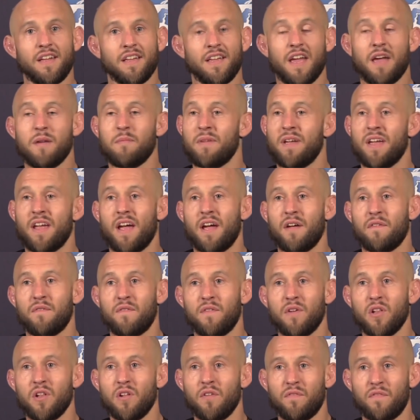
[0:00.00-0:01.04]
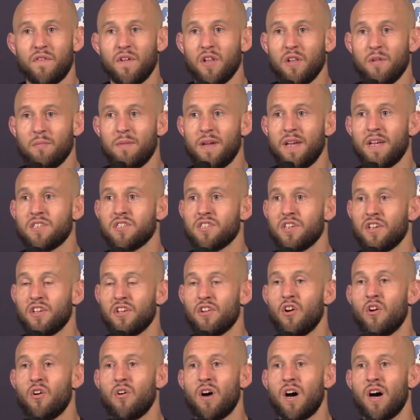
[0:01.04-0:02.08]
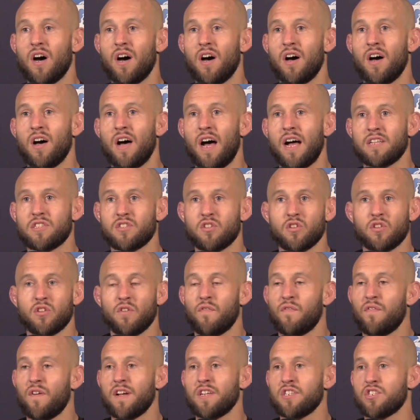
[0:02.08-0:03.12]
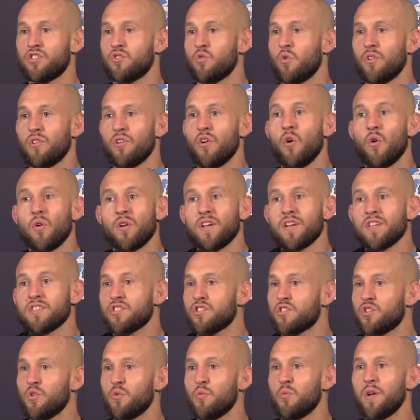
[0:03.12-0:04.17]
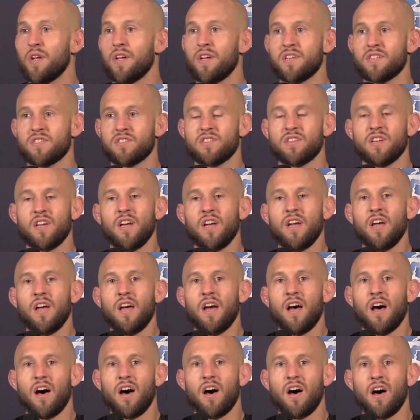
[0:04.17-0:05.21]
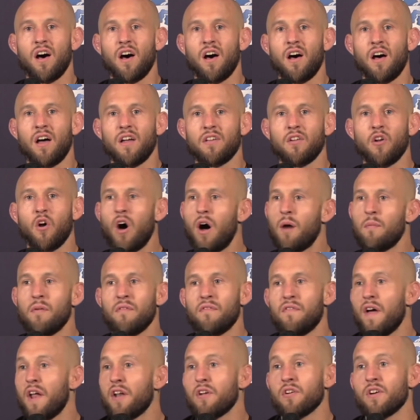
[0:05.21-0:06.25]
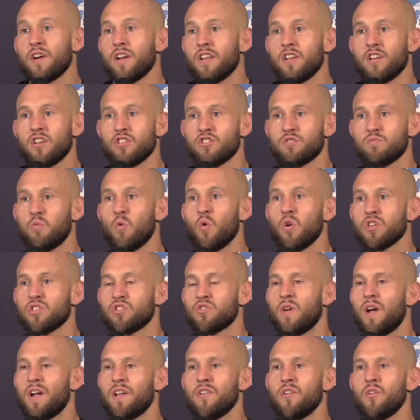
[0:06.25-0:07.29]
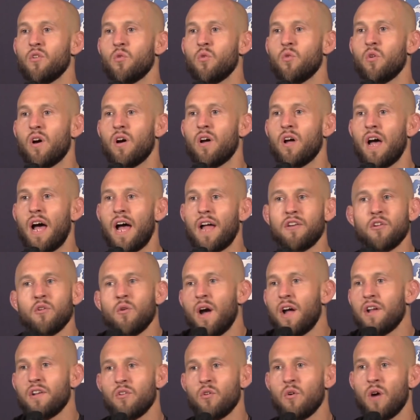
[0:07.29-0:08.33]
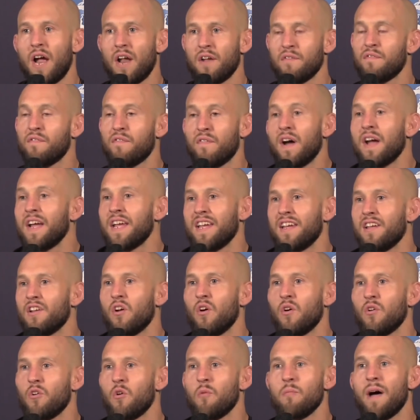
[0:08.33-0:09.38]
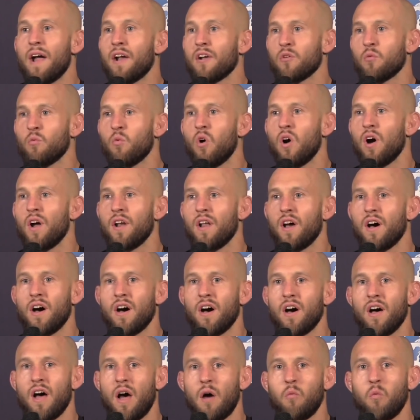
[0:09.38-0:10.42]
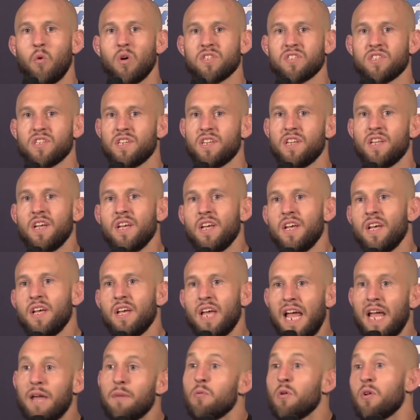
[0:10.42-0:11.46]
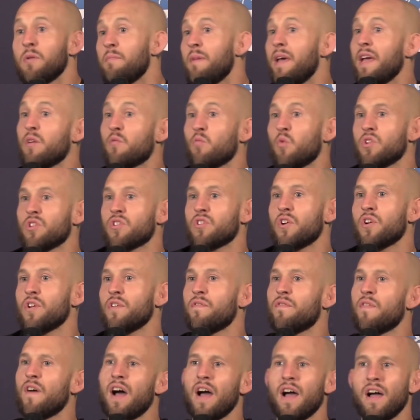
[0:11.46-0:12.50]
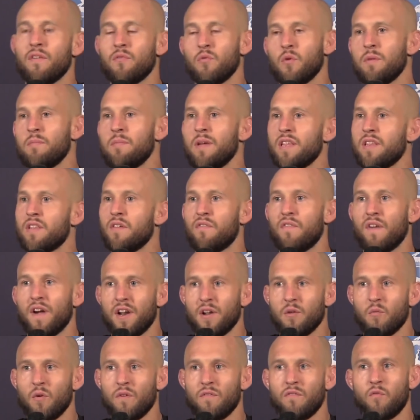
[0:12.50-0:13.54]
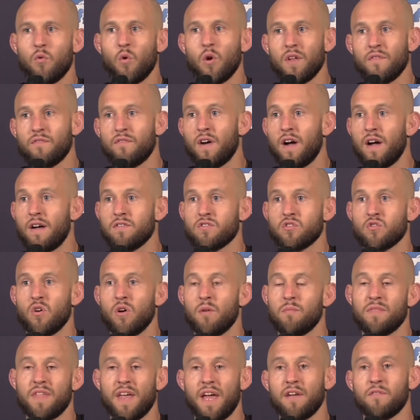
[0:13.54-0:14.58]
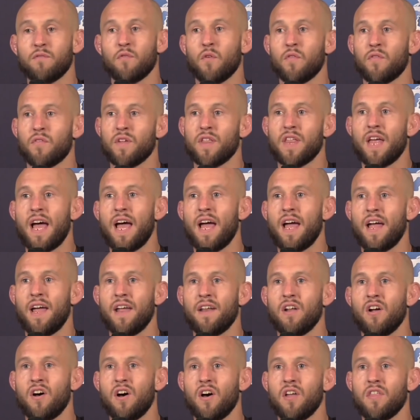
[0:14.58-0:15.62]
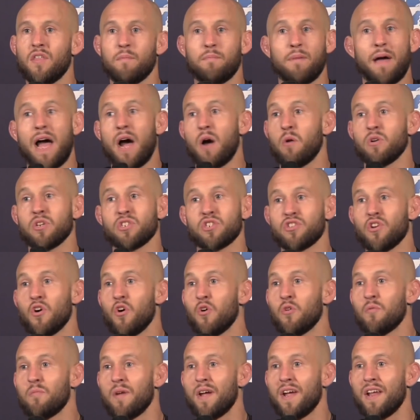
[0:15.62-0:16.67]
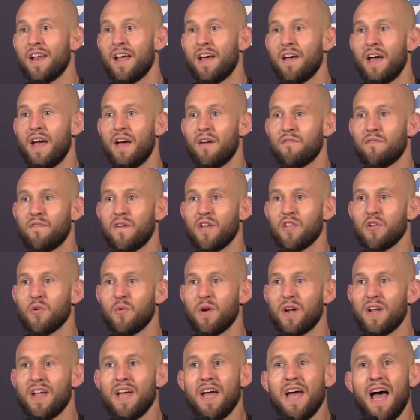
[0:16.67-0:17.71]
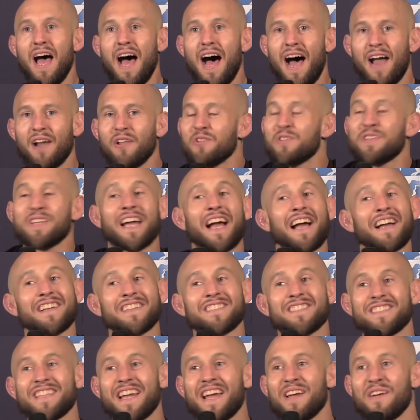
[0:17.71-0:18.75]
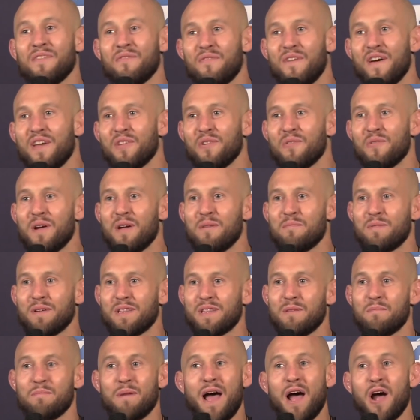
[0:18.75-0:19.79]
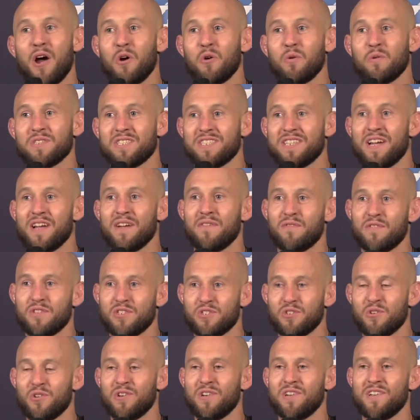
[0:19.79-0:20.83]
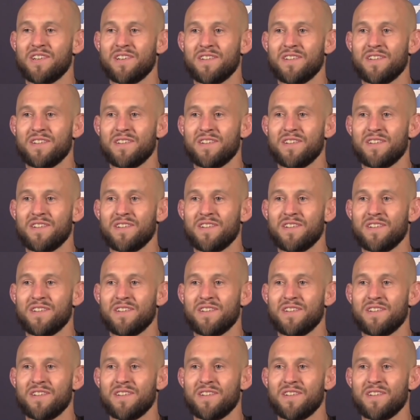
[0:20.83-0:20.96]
Yeah, man, I feel feel amazing. You know, uh, I took the fight short notice, two weeks. Uh, you know, I'm a veteran in the sport, so I knew I knew I knew how to fight. You know, no matter what, uh, I wasn't able to make 135. We made the fight at 145, so I'm thankful for that. And uh, the power showed, man, at, at, featherweight. I don't think I could stay at featherweight, but the power was there for sure.